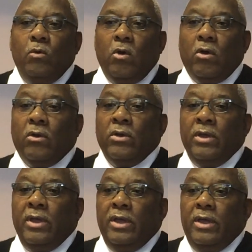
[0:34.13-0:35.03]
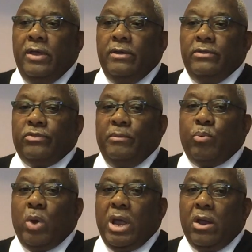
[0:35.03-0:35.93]
or through
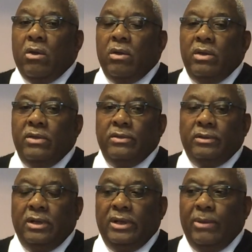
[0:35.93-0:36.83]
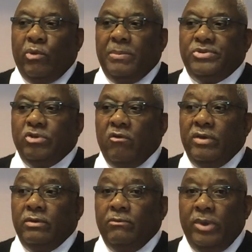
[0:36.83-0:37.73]
prayer, Abraham's
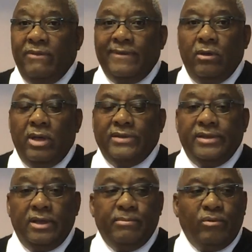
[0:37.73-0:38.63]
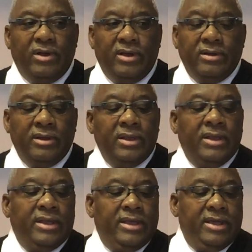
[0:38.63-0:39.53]
servant when they found Isaac a bride,
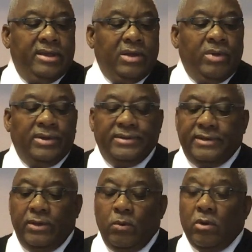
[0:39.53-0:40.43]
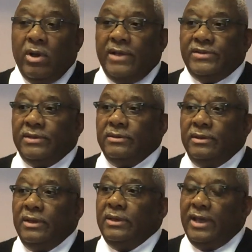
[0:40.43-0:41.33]
and now we're going to see where Isaac
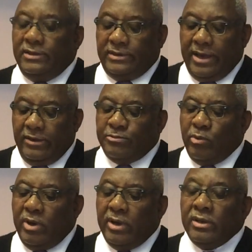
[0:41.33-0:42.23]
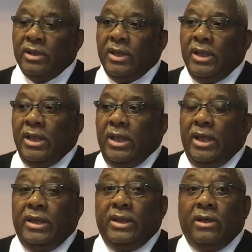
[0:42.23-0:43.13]
has taken his bride,
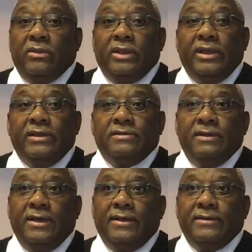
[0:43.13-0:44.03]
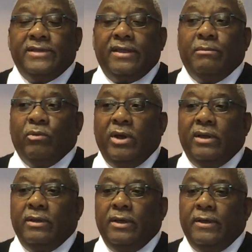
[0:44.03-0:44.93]
and now that he's taken a
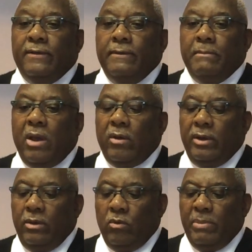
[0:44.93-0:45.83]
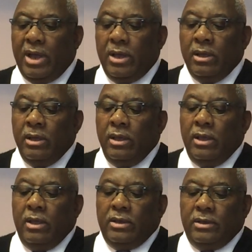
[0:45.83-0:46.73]
bride, married Rebecca.
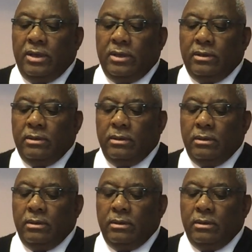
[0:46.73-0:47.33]
Rebecca.